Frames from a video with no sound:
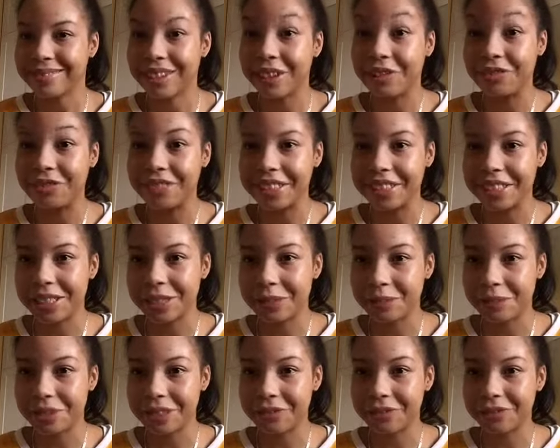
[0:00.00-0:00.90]
Can't really
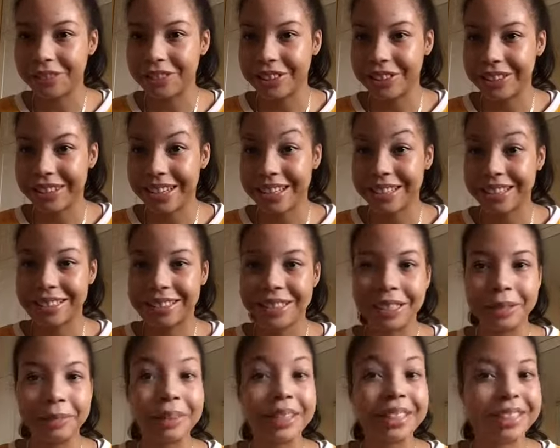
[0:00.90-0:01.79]
explain it for you guys.
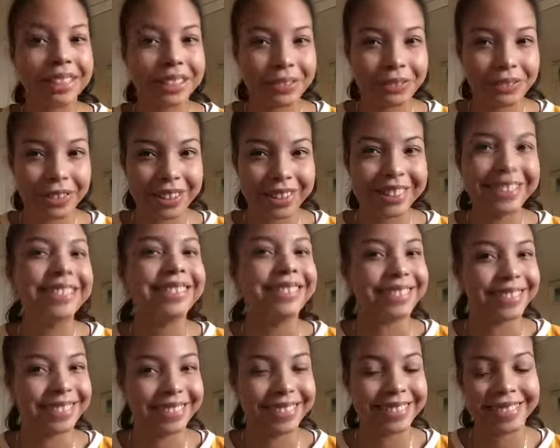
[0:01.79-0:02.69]
He played his friend.
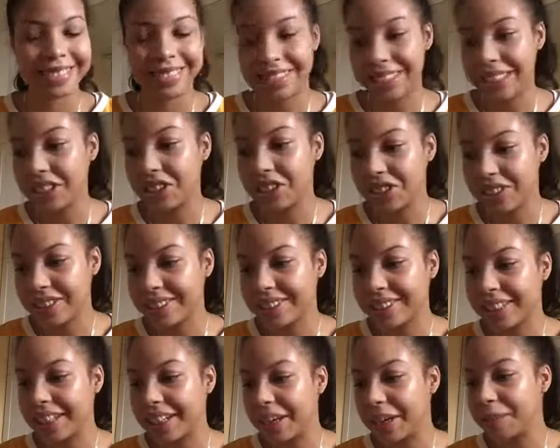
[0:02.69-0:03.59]
Let's
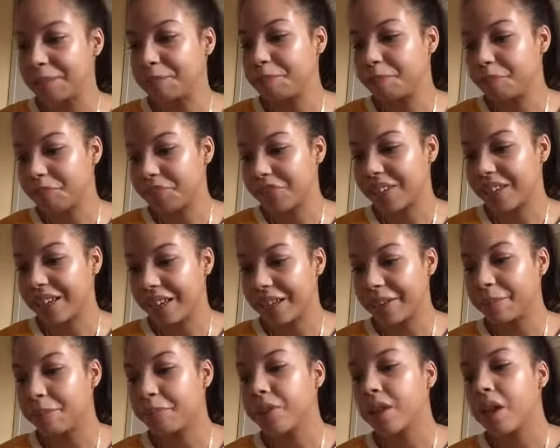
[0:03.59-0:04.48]
just say that.
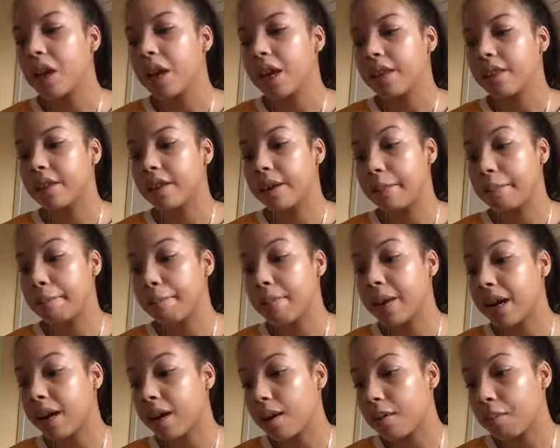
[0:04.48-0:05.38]
Okay. Then
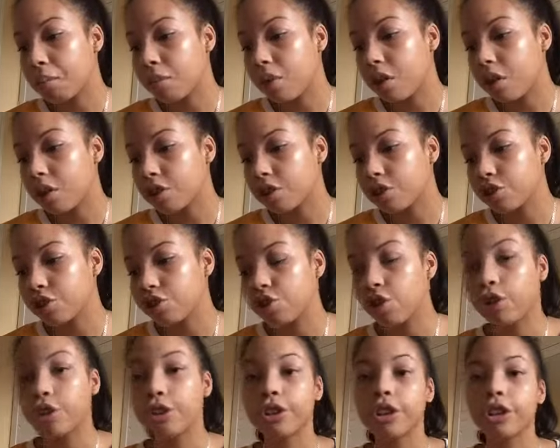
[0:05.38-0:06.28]
Matt Mark
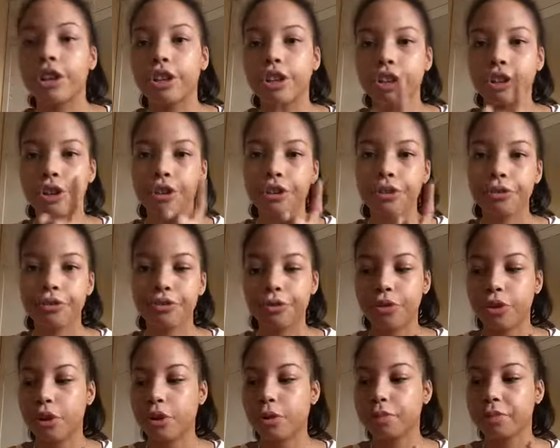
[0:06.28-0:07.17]
Strong, you know
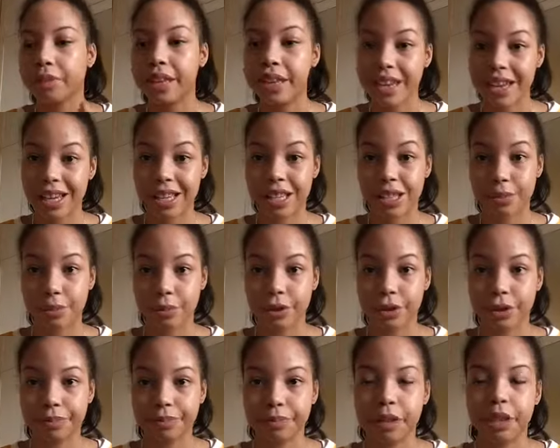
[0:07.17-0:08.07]
from
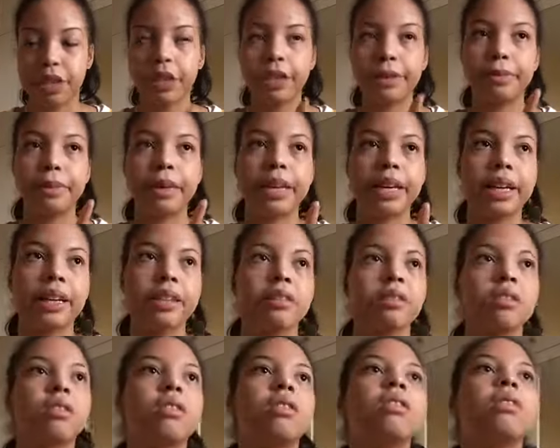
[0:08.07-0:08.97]
Kingsman, he
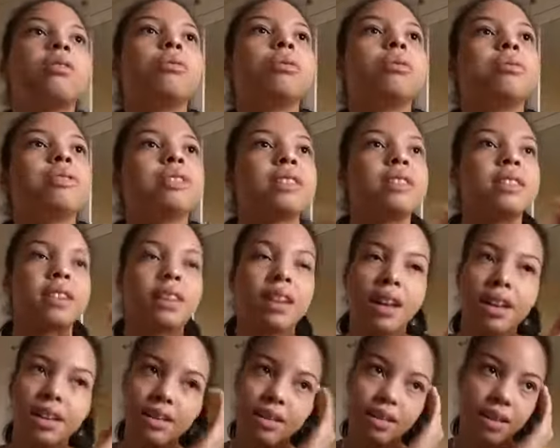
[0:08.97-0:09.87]
played oh what was the
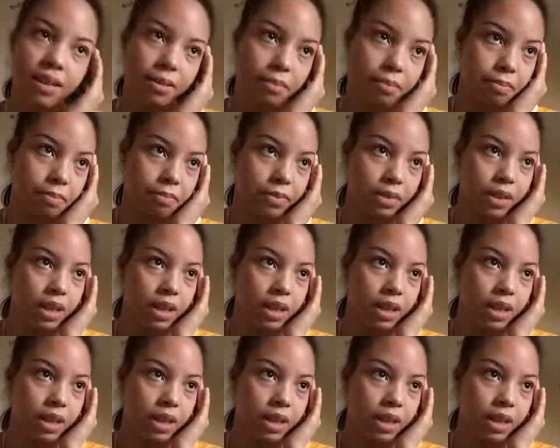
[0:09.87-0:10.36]
guy's name?